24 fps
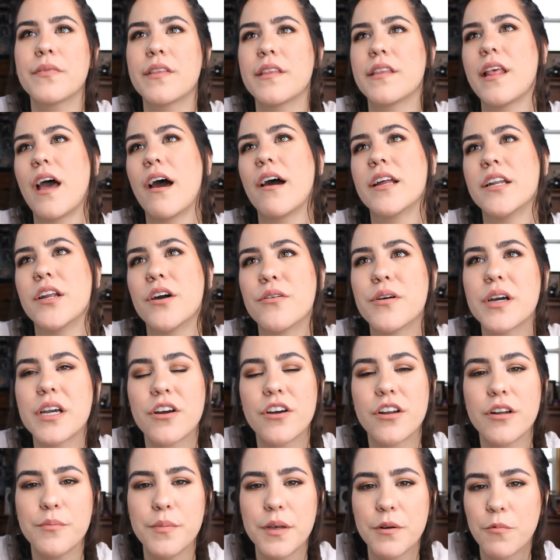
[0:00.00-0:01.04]
Now I know it
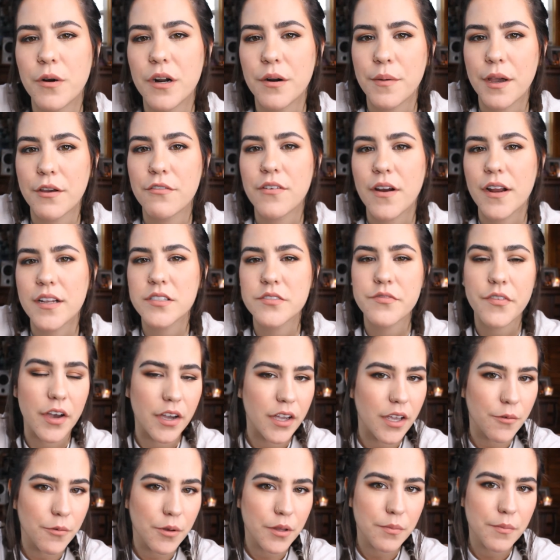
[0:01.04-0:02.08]
could have been one of my friends
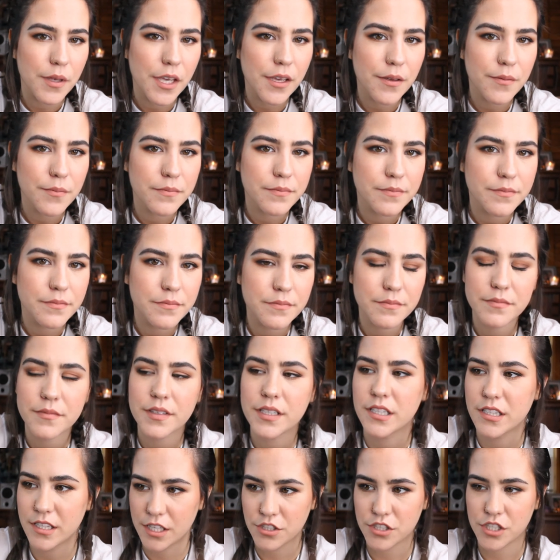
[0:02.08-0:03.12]
fucking with me.
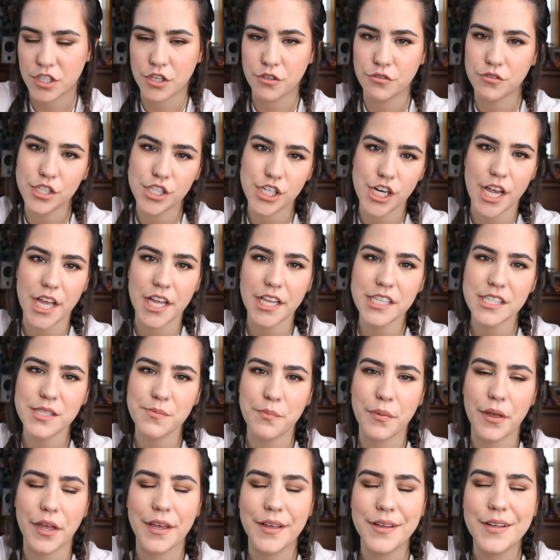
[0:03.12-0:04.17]
There's a huge chance,
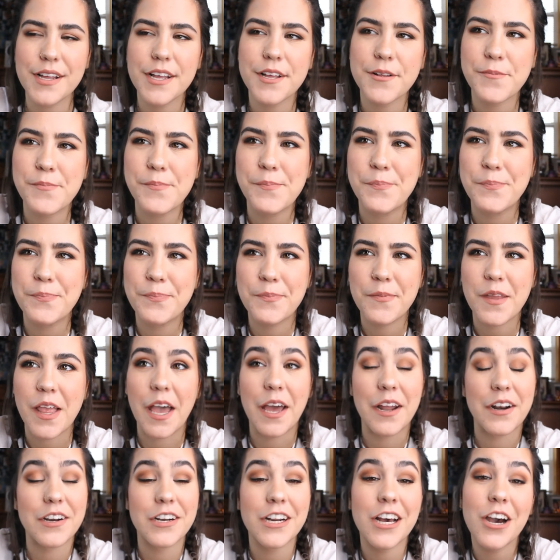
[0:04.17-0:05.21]
but
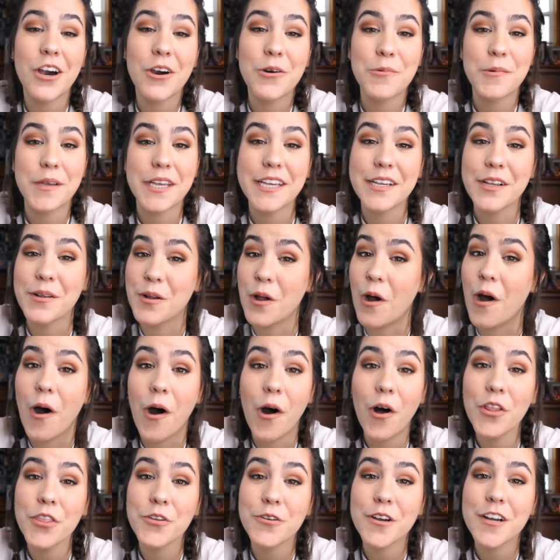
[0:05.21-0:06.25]
I don't know. We,
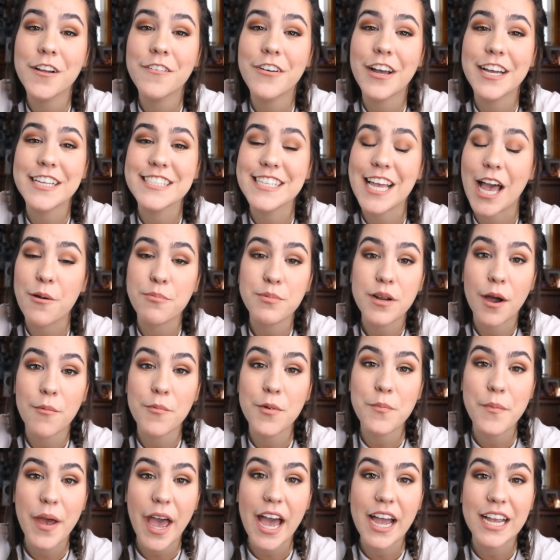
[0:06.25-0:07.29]
all three of us kept
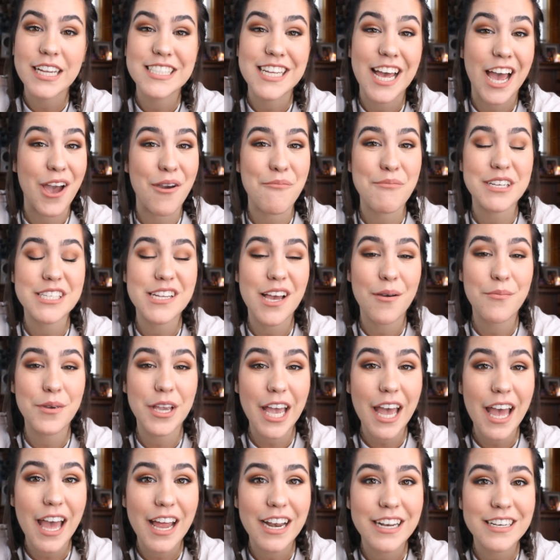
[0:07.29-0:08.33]
coming back time and time
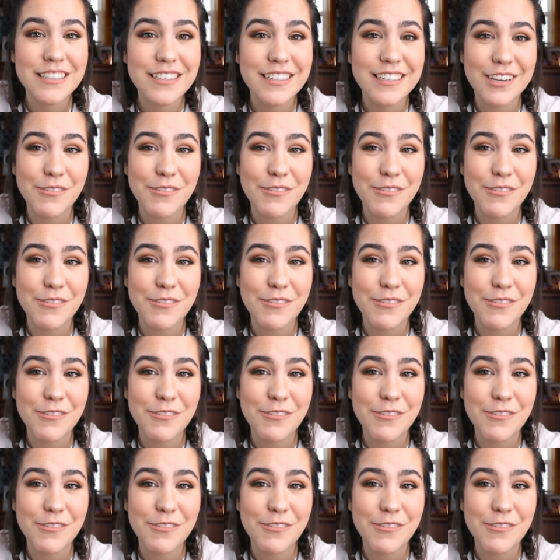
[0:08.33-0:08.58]
again.